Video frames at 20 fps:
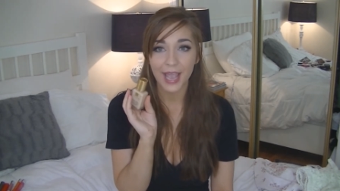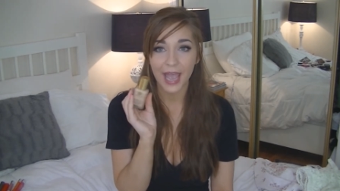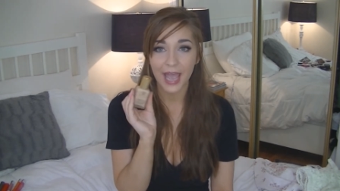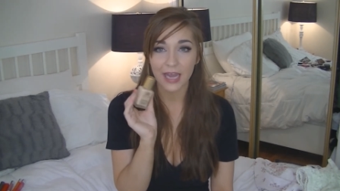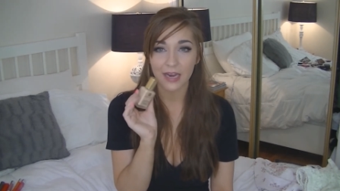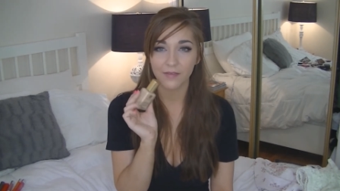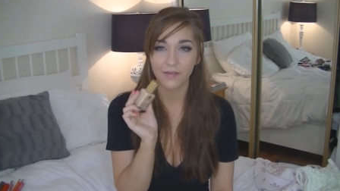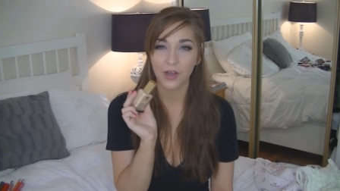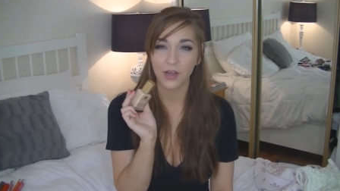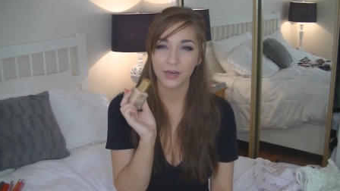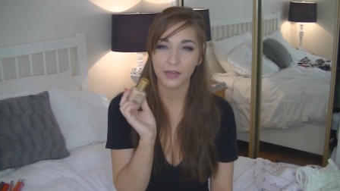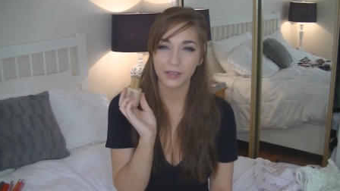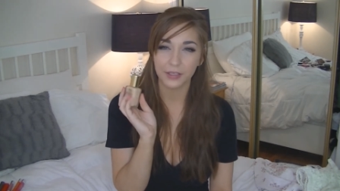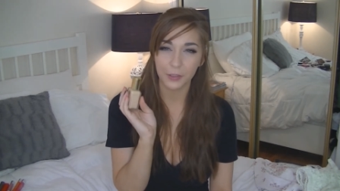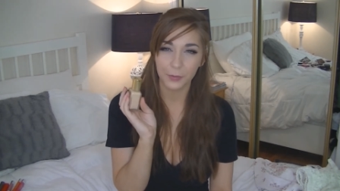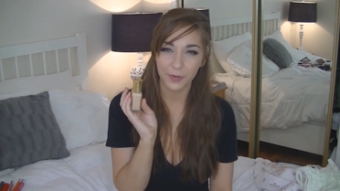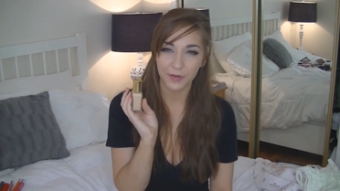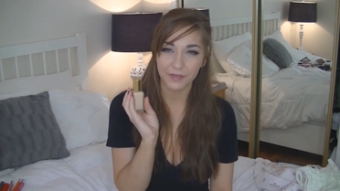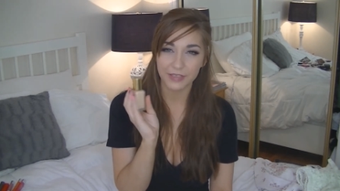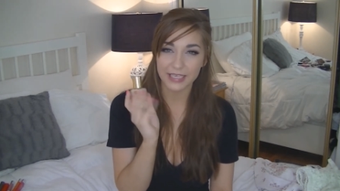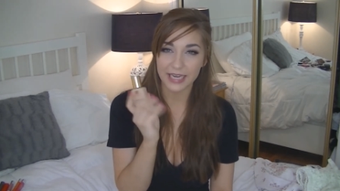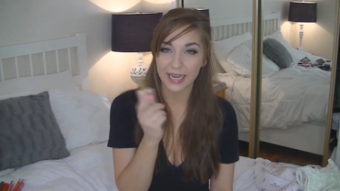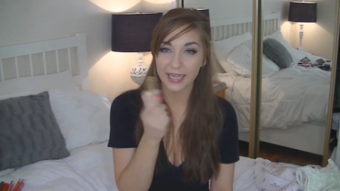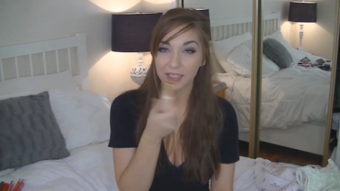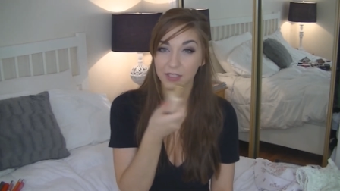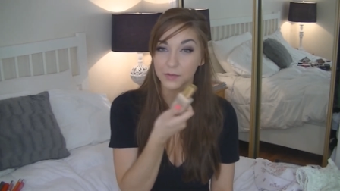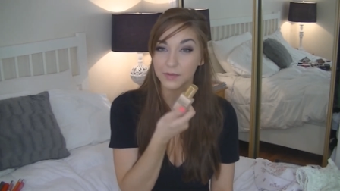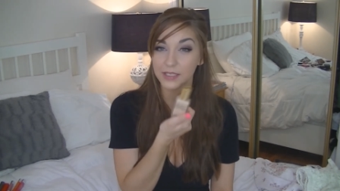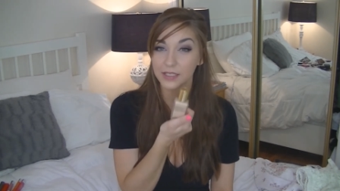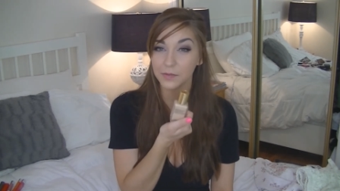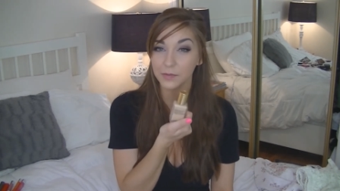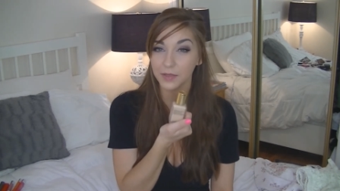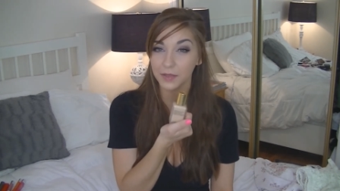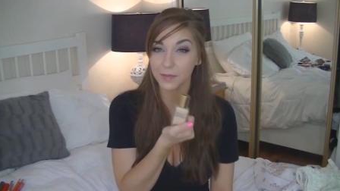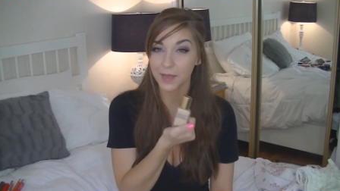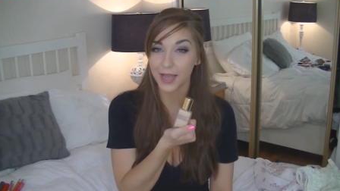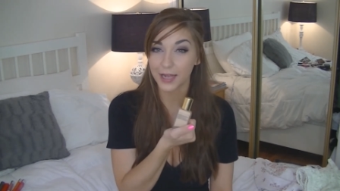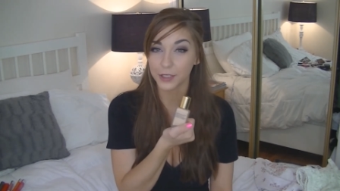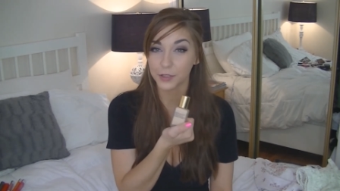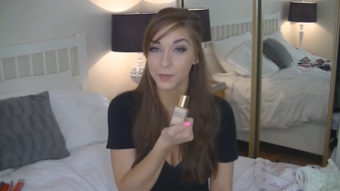and I've gotten a little bit of a tan, so it doesn't really
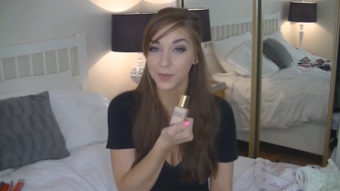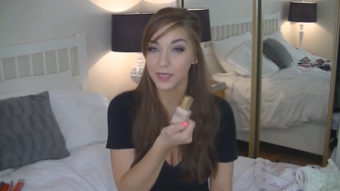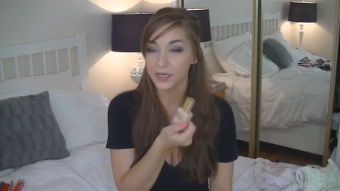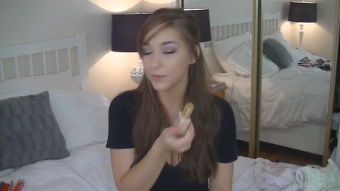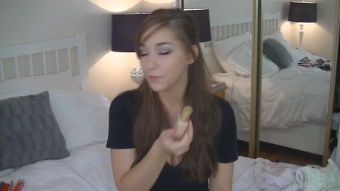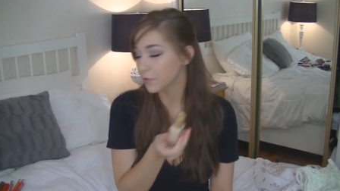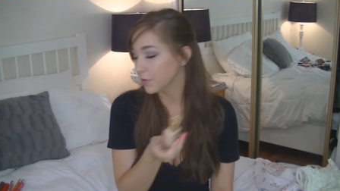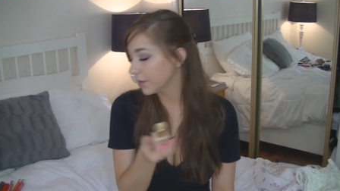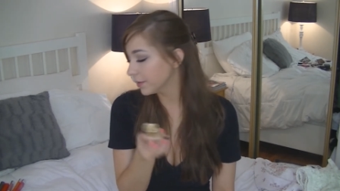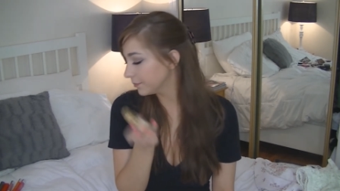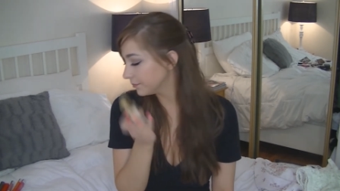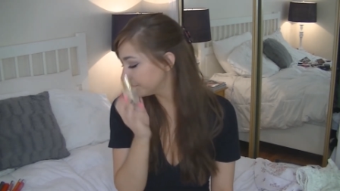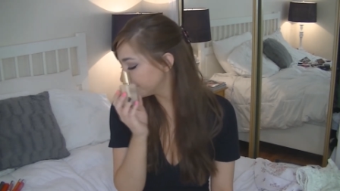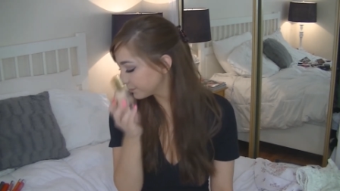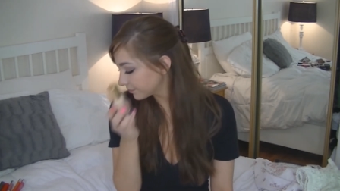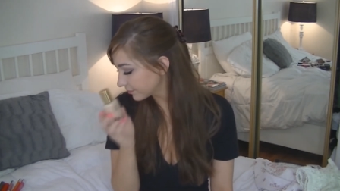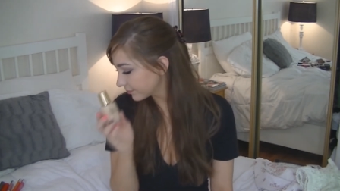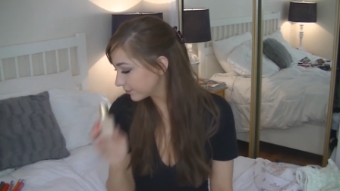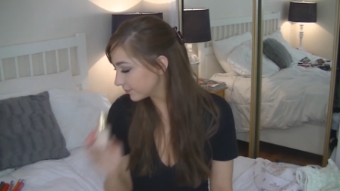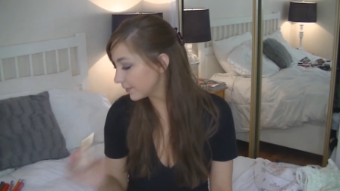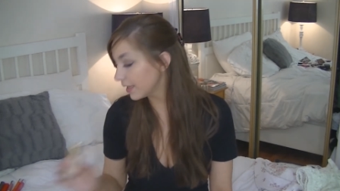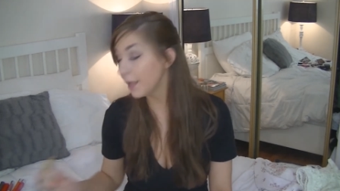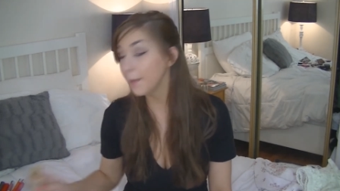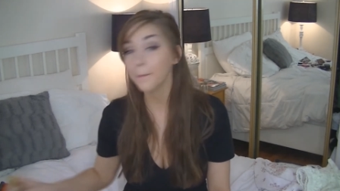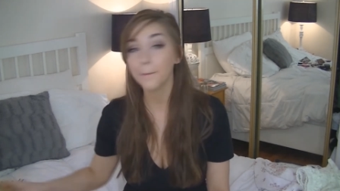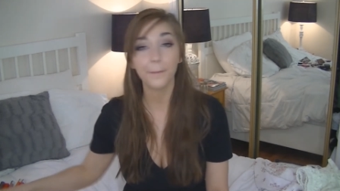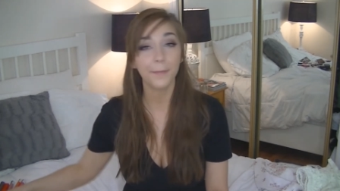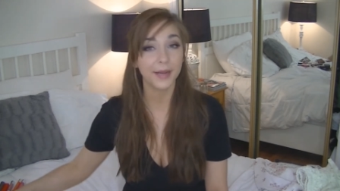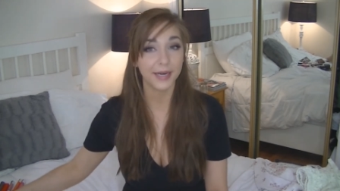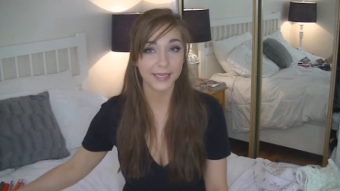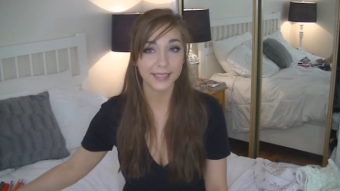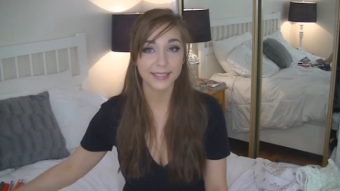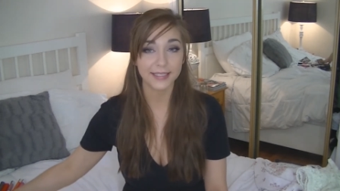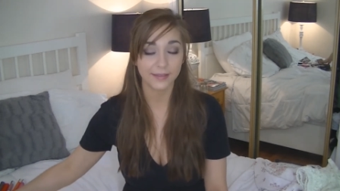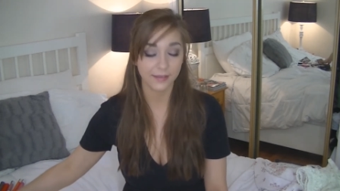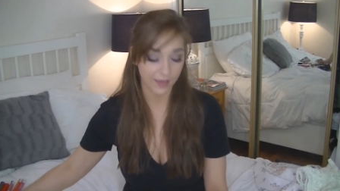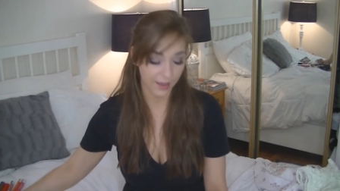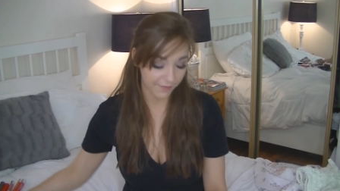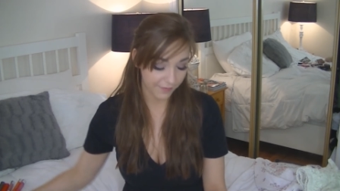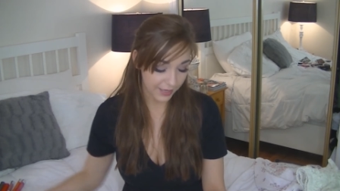match me anymore, but I
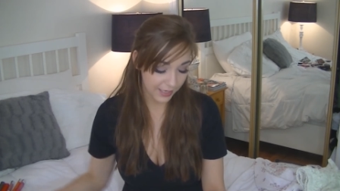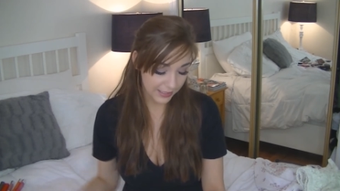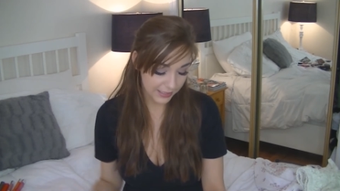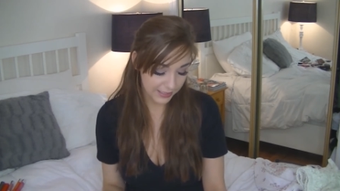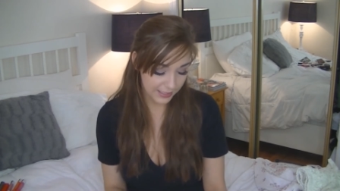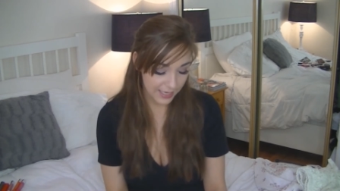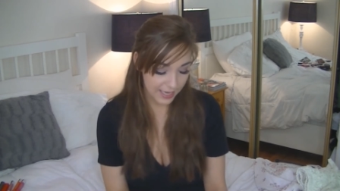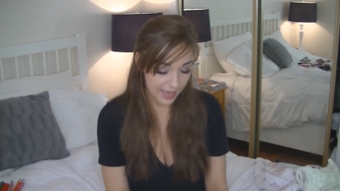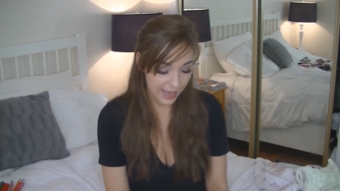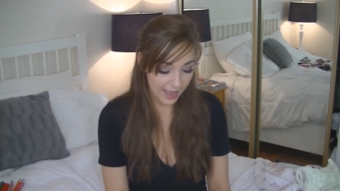still love it.